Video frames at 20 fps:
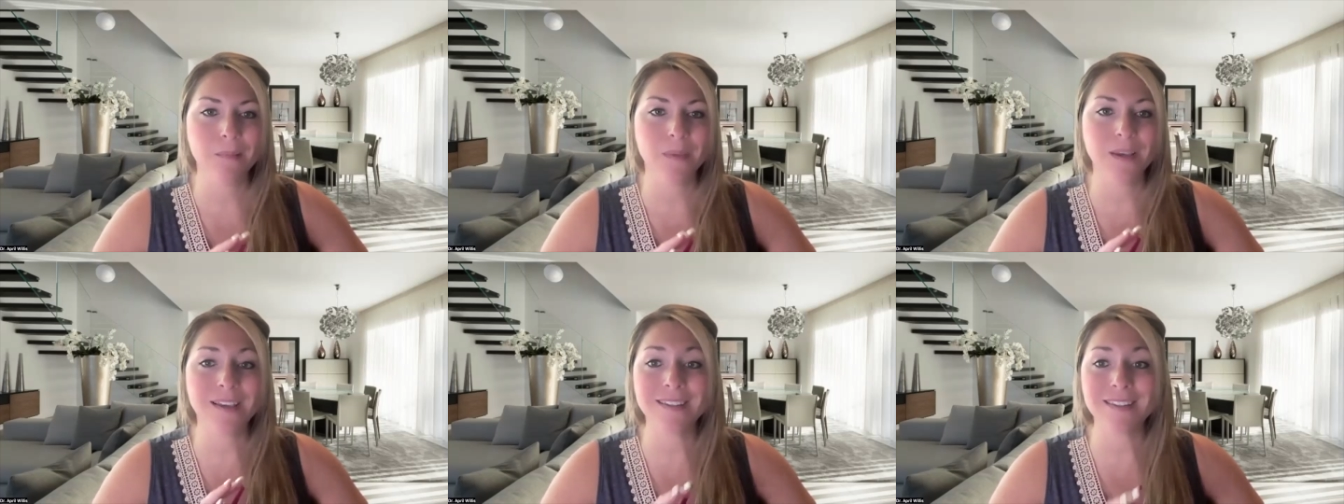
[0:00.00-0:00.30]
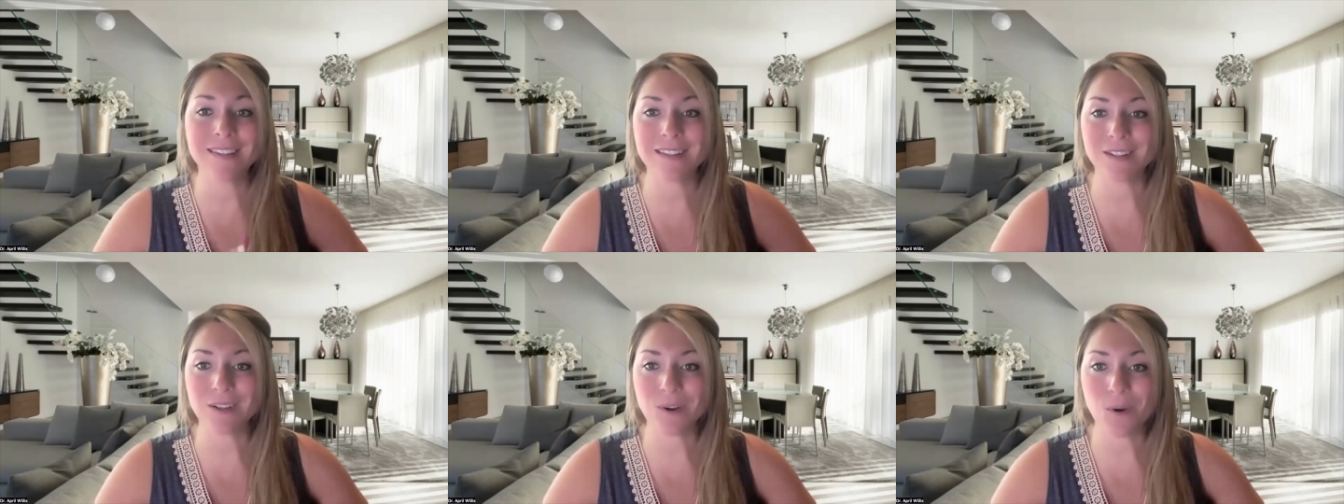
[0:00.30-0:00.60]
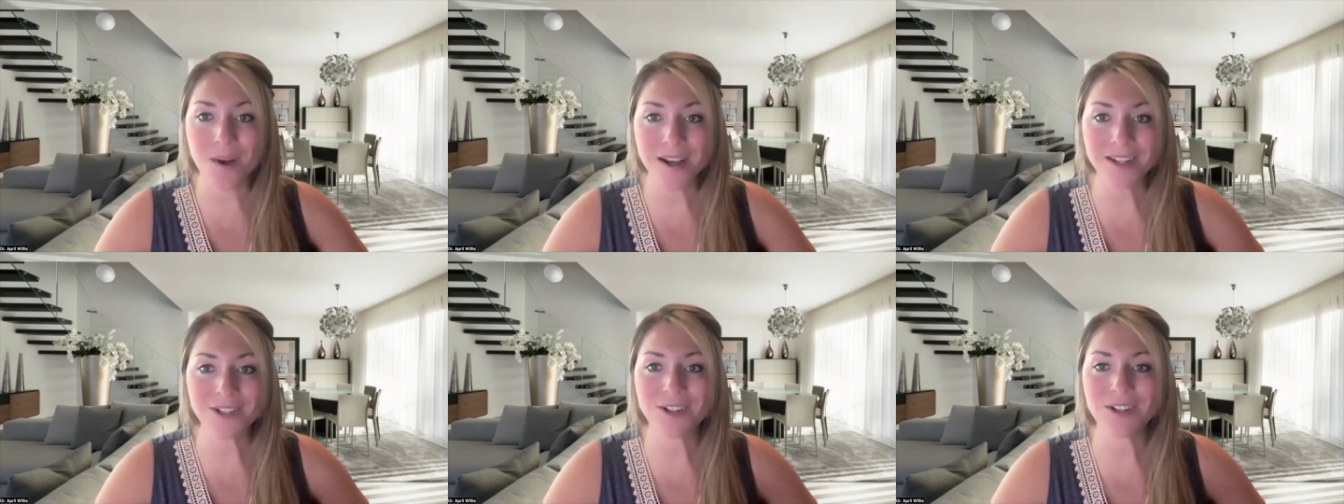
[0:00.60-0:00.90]
because it's
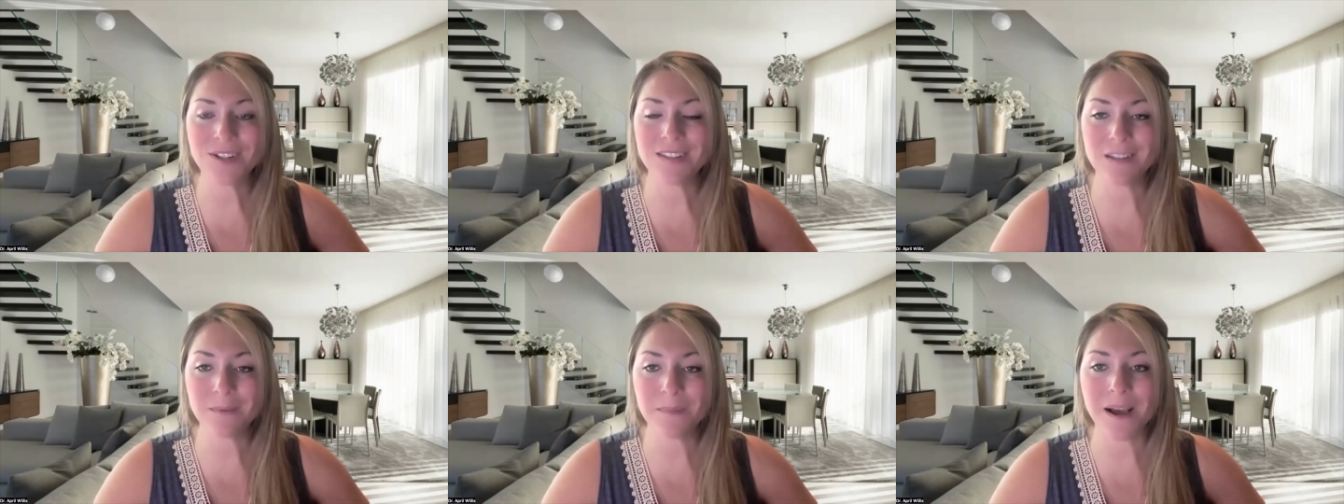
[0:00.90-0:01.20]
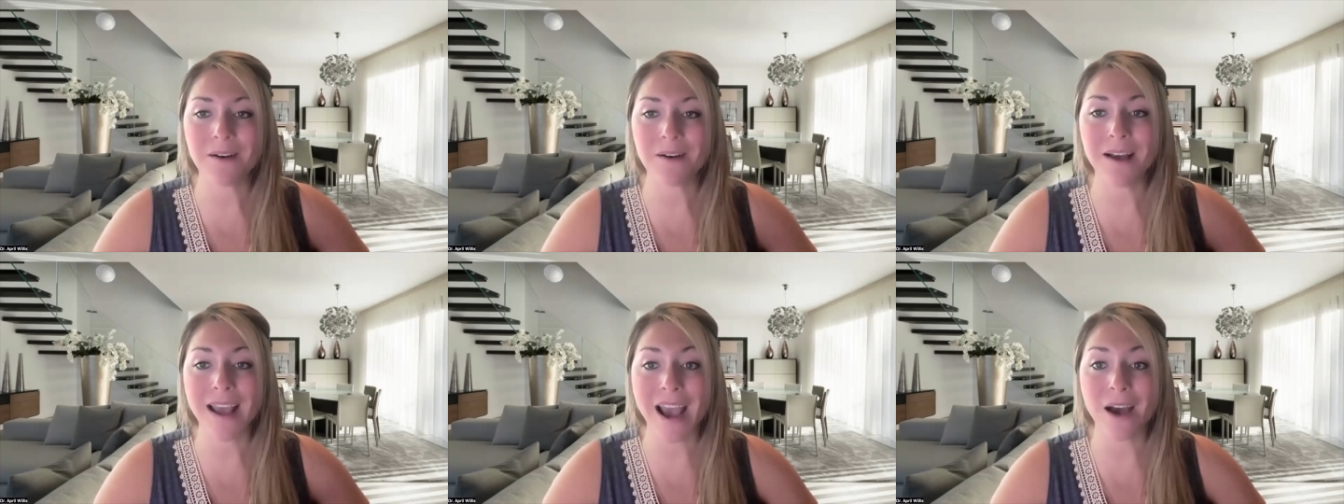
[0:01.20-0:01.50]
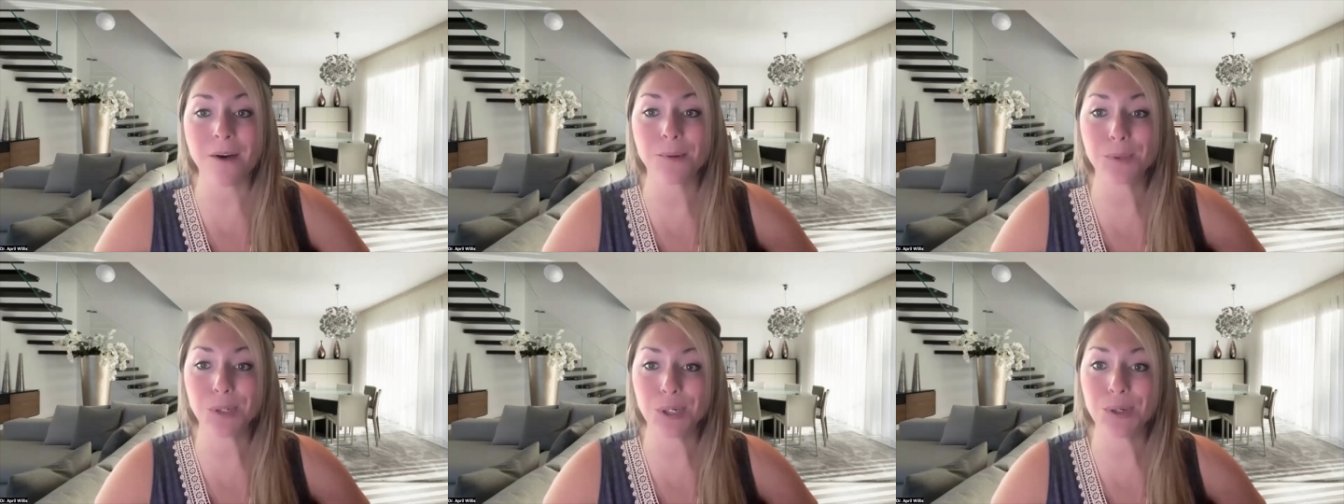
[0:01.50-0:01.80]
questions about
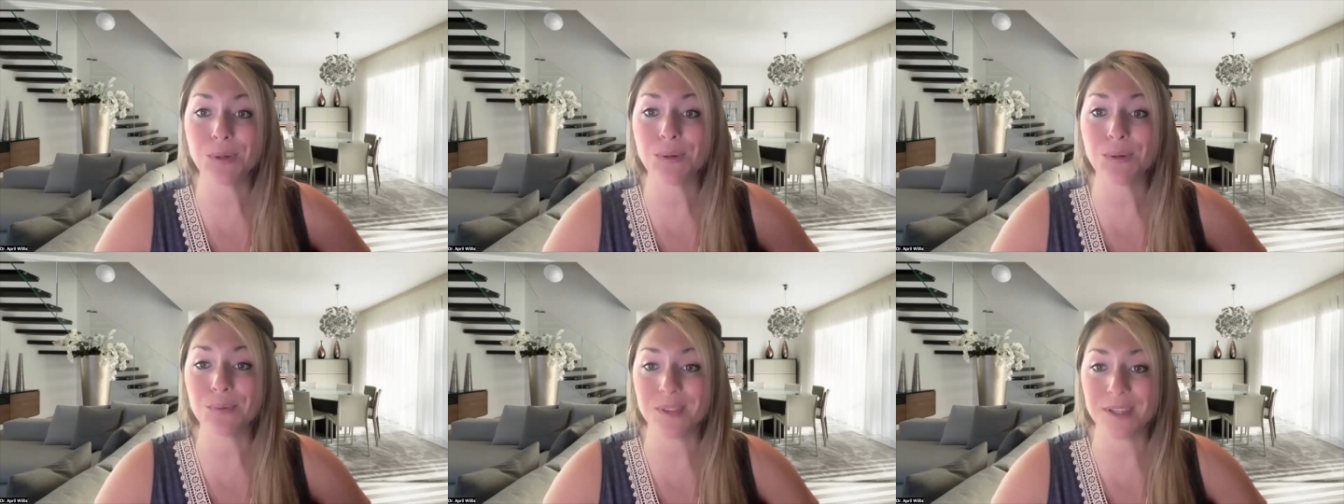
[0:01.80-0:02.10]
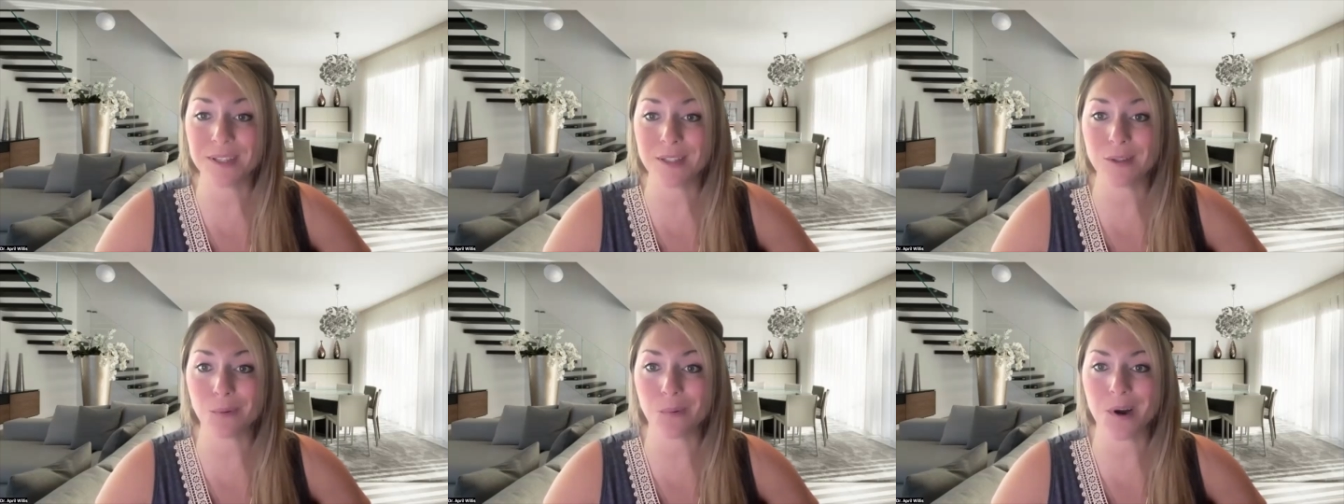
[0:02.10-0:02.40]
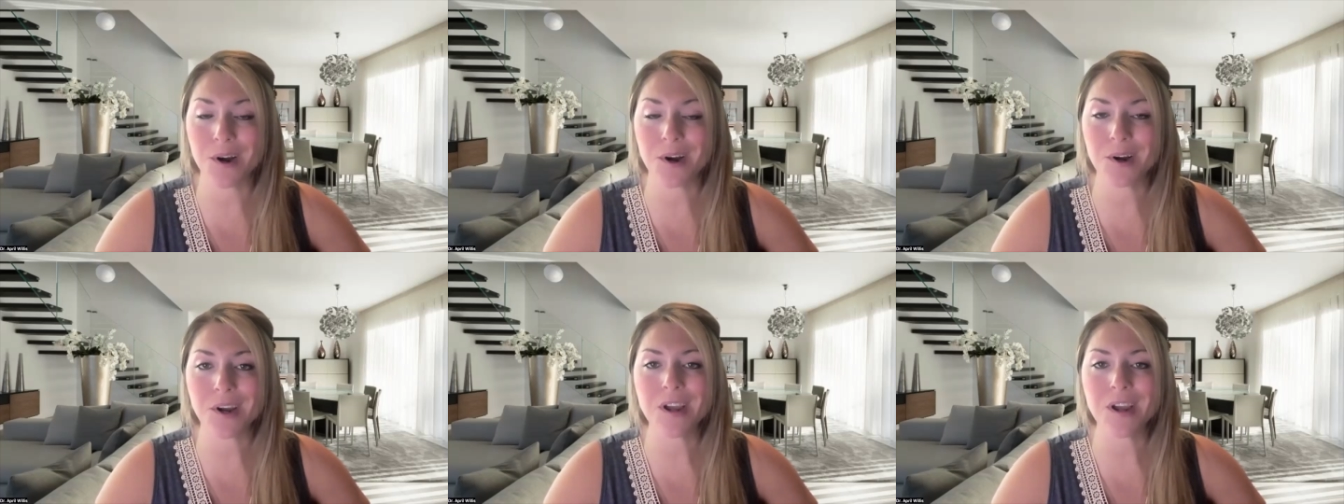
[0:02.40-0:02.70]
how to do this
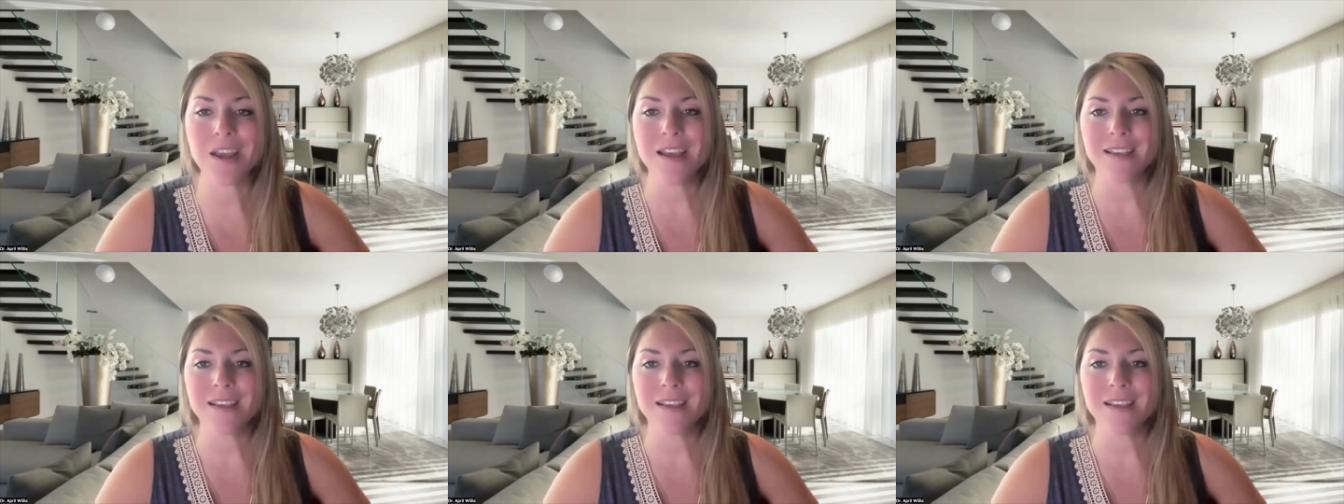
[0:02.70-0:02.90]
work.